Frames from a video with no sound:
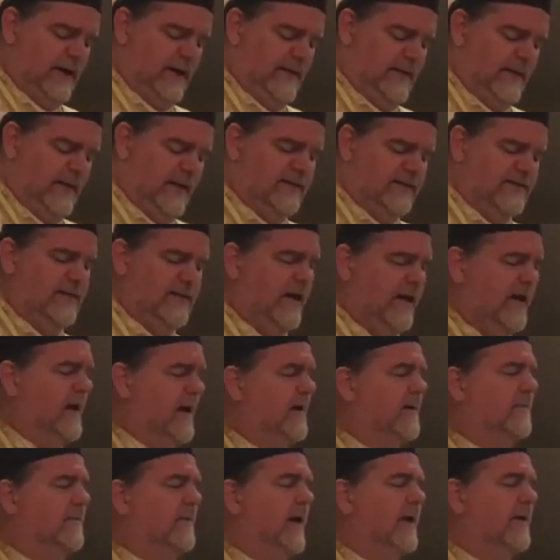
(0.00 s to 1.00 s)
and that,
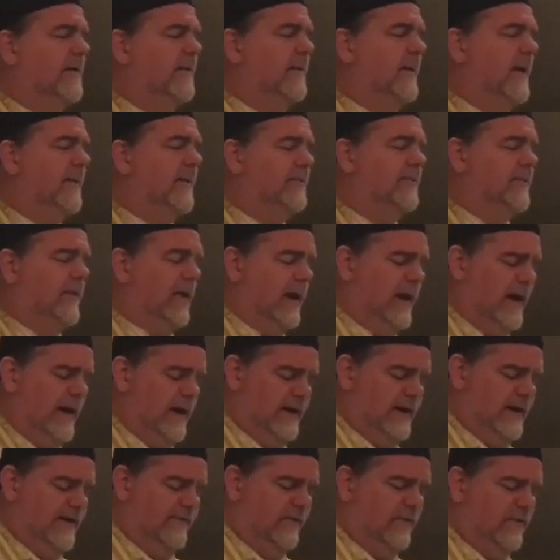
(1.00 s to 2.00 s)
side, that, that
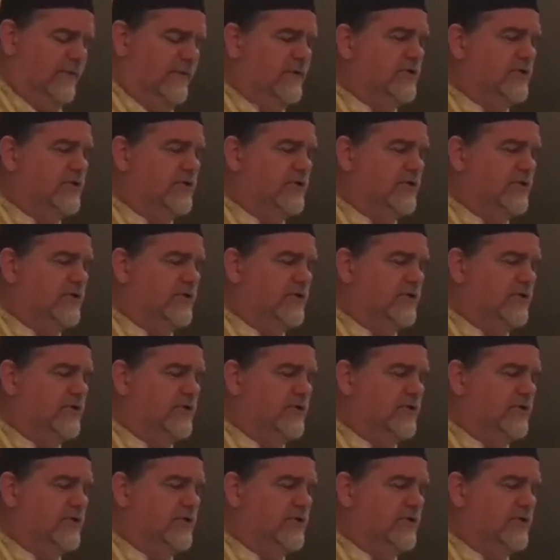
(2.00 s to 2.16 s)
pride never